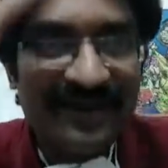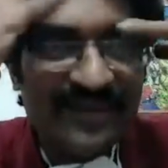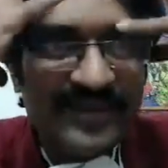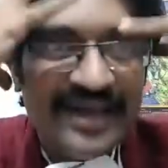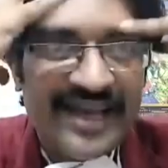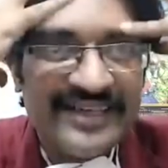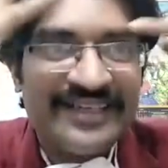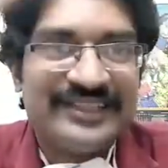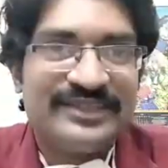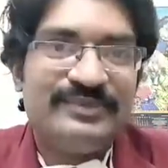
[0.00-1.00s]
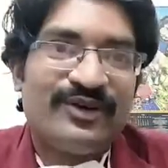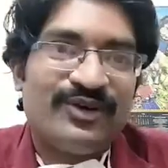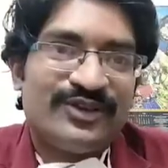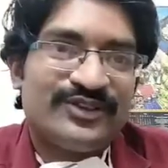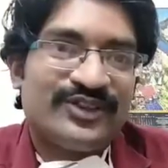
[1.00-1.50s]
and Kashmir
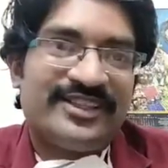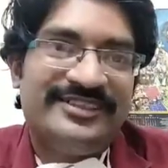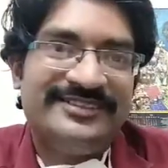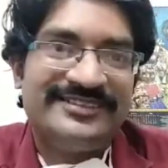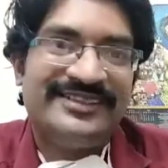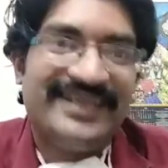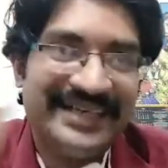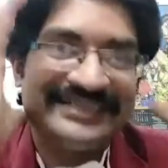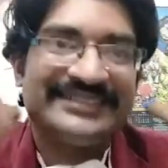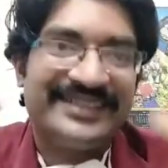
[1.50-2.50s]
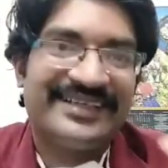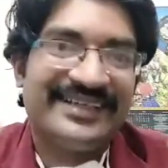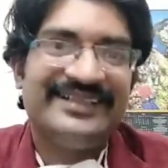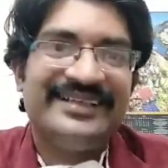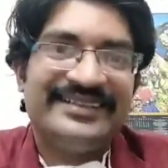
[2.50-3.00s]
also. Extra care.
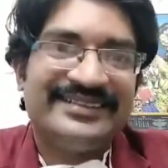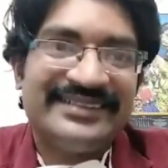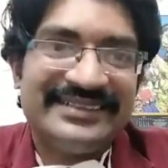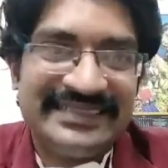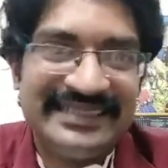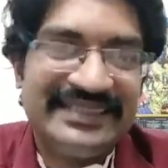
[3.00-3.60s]
Okay?